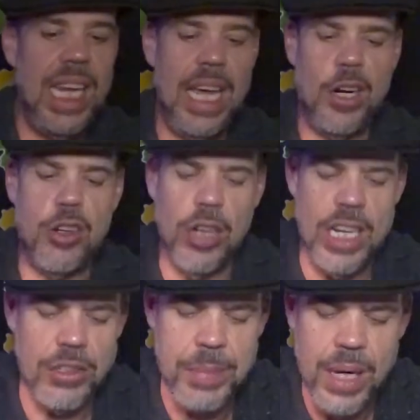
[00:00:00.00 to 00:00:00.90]
and
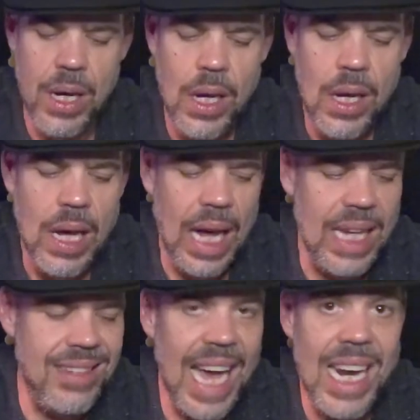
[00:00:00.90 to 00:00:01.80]
crisp.
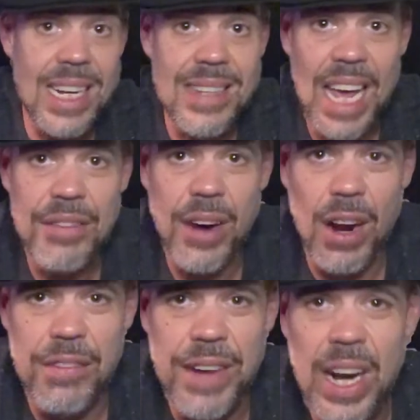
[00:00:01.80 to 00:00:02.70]
Dan and Dave
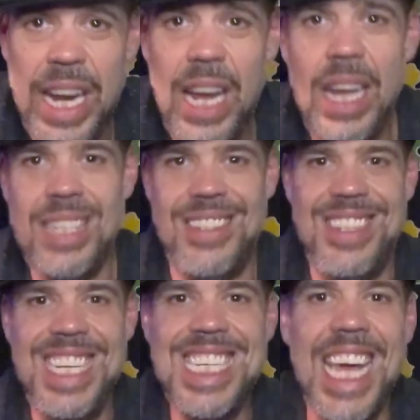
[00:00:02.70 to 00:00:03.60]
are very
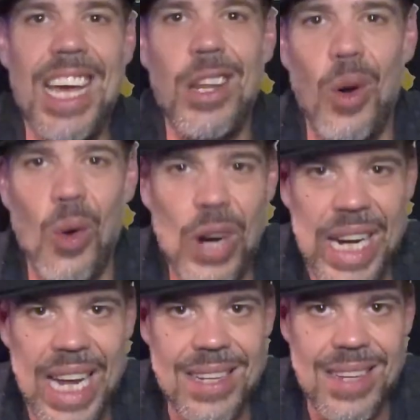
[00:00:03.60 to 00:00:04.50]
detail
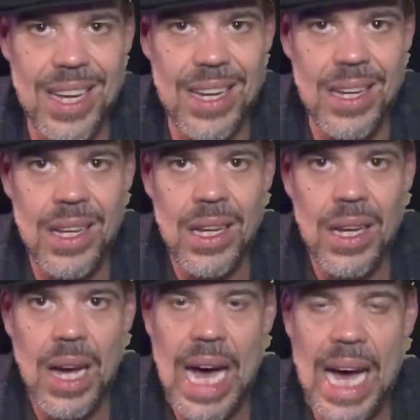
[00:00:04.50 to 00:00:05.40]
oriented.
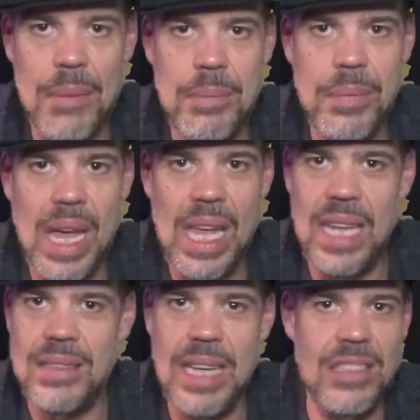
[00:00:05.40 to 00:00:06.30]

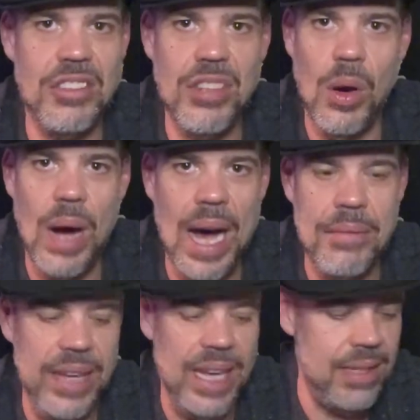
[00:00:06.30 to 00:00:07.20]
It's so
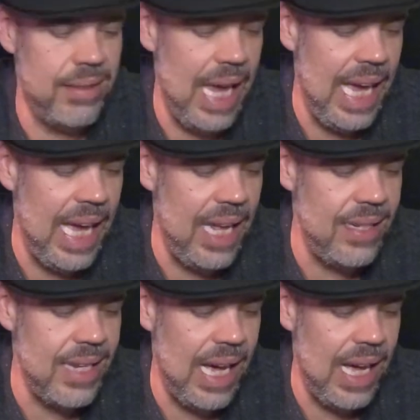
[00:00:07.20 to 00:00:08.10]
obvious, and
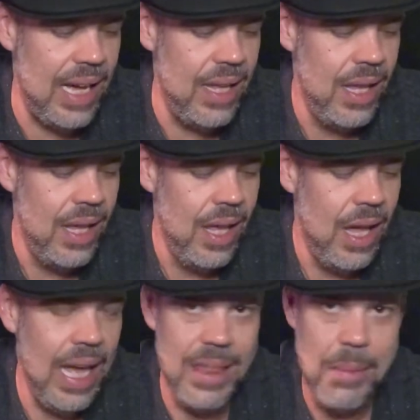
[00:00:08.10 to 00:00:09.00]

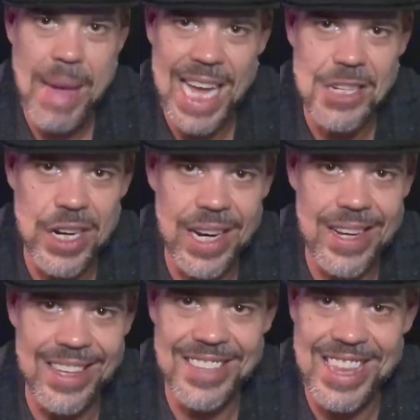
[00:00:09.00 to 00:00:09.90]
the magic
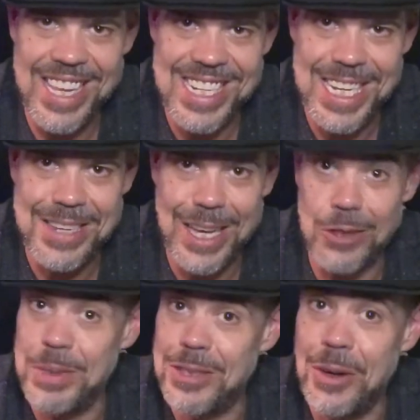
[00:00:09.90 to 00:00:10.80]
is in the details,
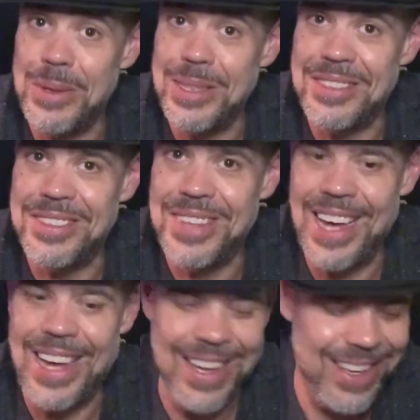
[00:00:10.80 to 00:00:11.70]
but so is
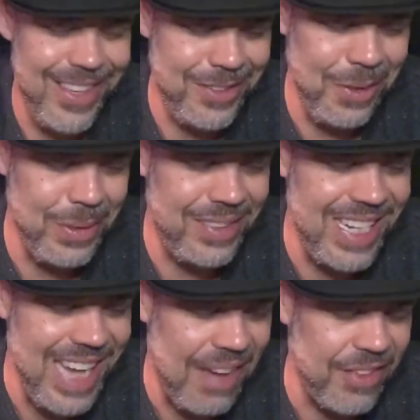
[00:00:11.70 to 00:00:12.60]
the
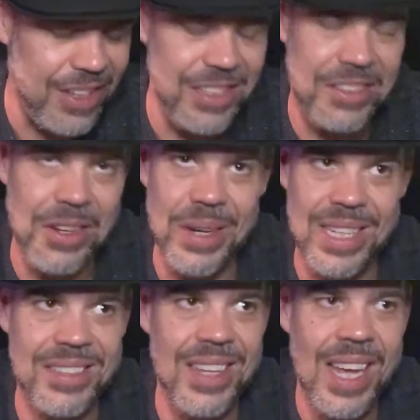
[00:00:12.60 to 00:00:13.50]
devil, and so
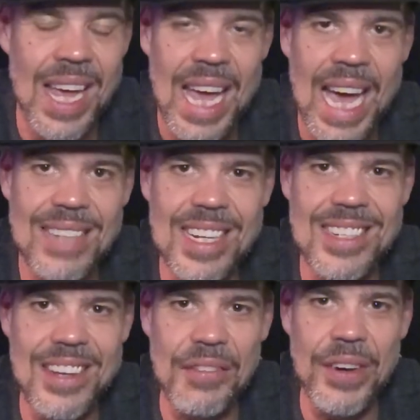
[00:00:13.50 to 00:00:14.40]
it's a
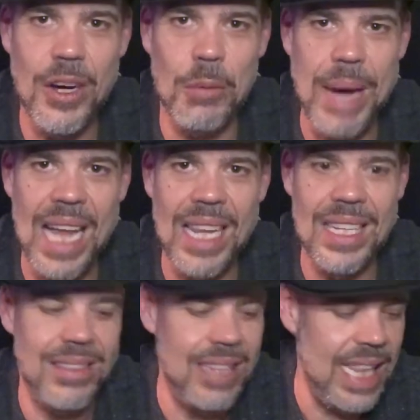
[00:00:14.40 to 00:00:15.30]
difficult
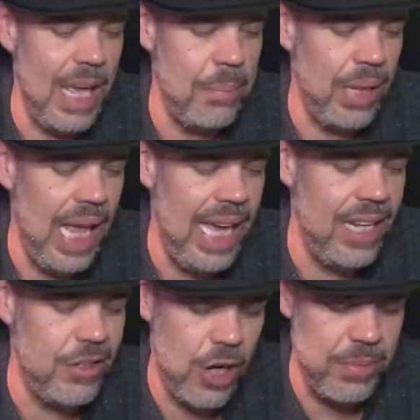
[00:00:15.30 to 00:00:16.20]
balance that they play
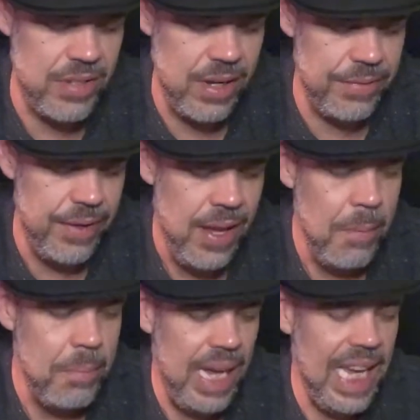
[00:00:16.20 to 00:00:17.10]
in terms of
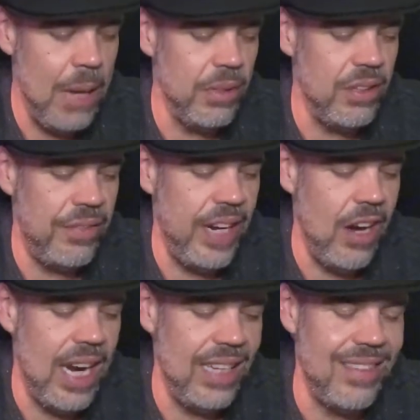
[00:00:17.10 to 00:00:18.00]
being able to figure
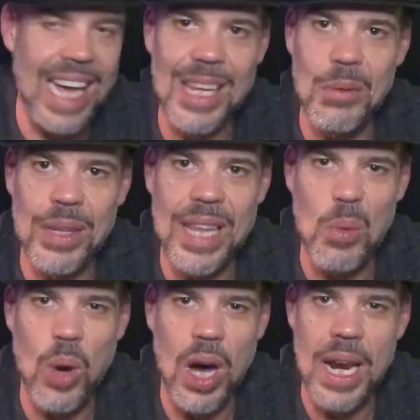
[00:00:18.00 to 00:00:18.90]
out exactly what they
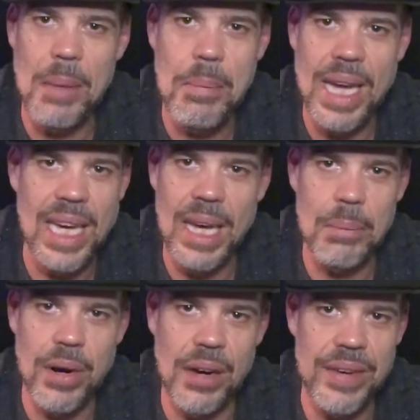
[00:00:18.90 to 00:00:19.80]
want and making
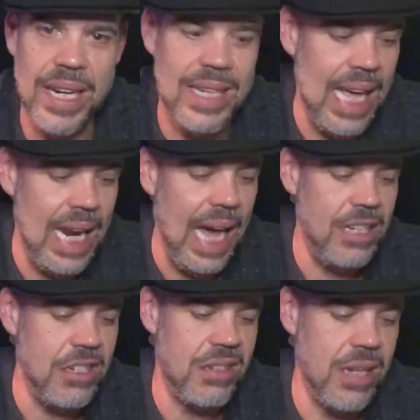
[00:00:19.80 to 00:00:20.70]
it perfect. And
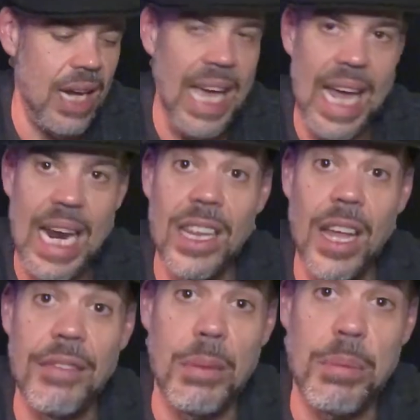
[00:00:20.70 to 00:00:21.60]
I
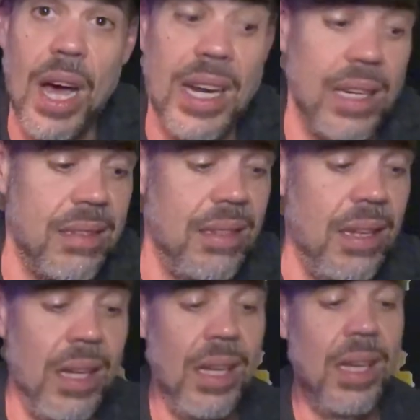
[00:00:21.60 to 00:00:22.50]
love the products
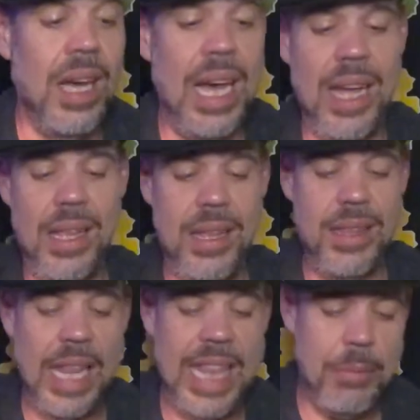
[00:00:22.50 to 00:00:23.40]

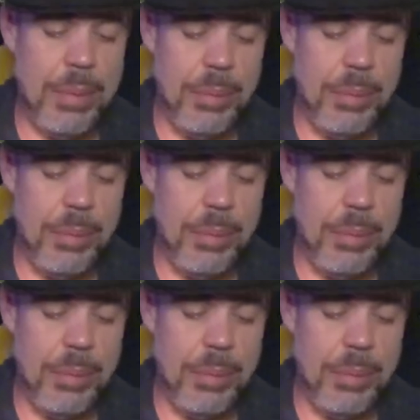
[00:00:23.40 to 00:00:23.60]
that they've been